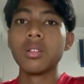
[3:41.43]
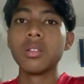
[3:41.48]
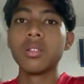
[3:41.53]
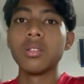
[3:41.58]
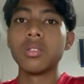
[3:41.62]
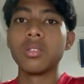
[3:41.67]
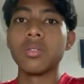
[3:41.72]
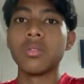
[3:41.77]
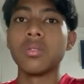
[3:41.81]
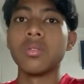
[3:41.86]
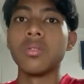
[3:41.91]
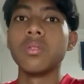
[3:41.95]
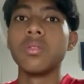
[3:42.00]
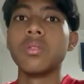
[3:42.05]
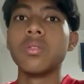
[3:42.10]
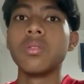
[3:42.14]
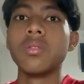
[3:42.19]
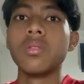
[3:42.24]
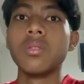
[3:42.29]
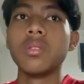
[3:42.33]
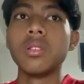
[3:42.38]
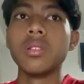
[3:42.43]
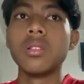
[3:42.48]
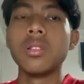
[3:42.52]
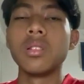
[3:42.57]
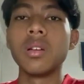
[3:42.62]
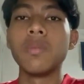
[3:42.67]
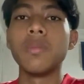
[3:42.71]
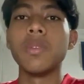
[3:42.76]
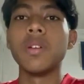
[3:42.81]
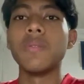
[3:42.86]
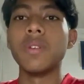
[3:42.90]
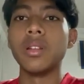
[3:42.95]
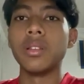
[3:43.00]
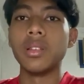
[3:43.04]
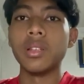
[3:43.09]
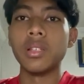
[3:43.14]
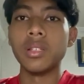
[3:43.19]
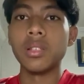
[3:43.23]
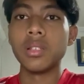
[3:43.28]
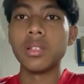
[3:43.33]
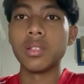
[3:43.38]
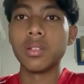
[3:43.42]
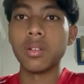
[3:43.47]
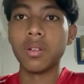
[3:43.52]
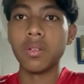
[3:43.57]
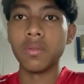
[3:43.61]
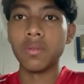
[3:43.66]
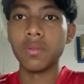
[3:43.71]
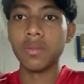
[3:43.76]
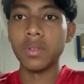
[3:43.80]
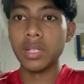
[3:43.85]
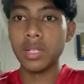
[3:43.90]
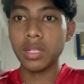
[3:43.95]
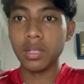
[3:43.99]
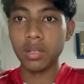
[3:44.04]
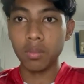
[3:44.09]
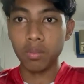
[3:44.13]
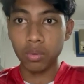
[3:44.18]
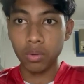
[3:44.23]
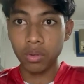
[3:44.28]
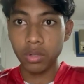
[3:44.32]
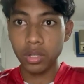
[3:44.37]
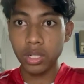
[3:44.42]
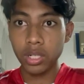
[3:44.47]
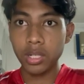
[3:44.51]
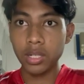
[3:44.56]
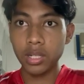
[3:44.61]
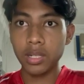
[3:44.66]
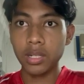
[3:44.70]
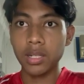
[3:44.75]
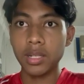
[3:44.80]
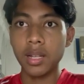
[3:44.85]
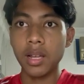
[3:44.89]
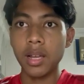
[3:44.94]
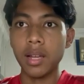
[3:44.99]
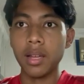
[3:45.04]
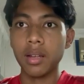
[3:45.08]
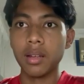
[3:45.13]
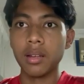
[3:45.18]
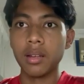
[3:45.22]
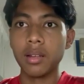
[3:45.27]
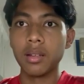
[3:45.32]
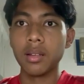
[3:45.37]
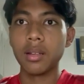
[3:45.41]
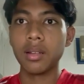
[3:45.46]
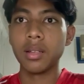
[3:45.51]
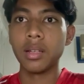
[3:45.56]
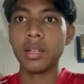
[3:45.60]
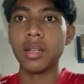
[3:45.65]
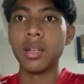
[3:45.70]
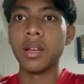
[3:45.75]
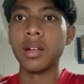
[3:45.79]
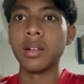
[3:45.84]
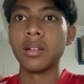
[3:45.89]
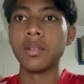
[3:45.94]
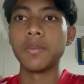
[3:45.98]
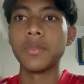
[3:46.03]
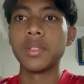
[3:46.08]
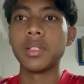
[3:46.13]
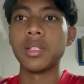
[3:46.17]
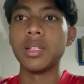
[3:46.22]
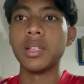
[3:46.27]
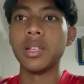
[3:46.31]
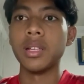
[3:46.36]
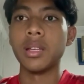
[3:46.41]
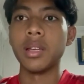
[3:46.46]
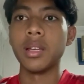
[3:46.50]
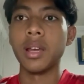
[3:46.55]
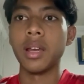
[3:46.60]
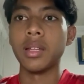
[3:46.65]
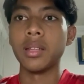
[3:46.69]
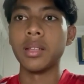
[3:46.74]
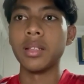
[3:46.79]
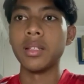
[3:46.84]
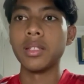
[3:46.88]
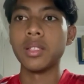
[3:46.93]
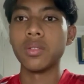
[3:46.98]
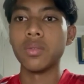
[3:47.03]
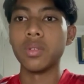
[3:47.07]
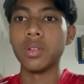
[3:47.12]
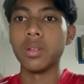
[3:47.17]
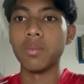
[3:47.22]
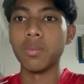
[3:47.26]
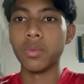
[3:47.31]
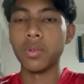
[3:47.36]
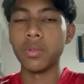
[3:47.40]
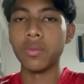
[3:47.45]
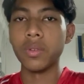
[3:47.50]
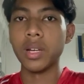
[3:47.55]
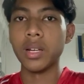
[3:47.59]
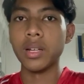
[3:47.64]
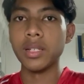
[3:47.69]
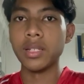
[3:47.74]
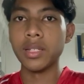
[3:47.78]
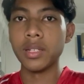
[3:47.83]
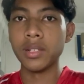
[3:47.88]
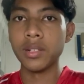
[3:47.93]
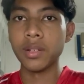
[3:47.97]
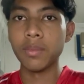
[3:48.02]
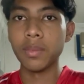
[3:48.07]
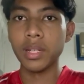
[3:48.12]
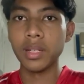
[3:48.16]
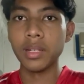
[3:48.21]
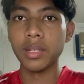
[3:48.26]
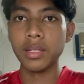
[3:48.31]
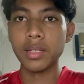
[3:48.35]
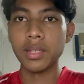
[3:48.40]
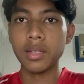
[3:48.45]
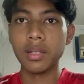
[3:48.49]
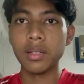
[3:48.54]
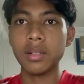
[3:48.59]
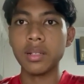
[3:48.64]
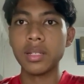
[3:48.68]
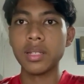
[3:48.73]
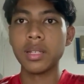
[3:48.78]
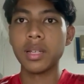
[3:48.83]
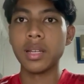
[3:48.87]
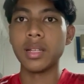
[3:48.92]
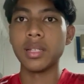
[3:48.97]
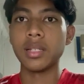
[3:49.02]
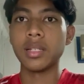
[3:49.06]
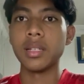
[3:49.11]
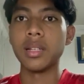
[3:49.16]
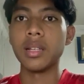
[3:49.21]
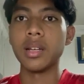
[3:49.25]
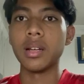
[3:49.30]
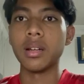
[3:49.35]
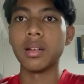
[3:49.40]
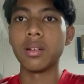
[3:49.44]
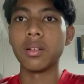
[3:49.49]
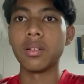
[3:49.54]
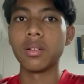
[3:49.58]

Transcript: So some advantages of this approach is that it helps the athletes to improve their decision-making skills, as they are